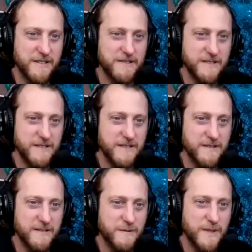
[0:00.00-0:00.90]
sound
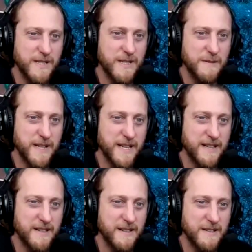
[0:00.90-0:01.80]
when what? you're
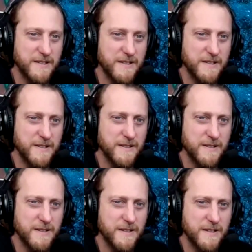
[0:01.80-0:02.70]
playing?
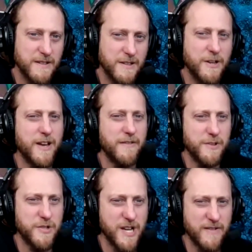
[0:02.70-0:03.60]
Oh, you
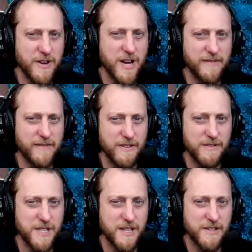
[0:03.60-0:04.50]
have, do you have your
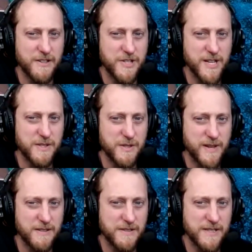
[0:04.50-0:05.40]
headphones on, or do you have surround?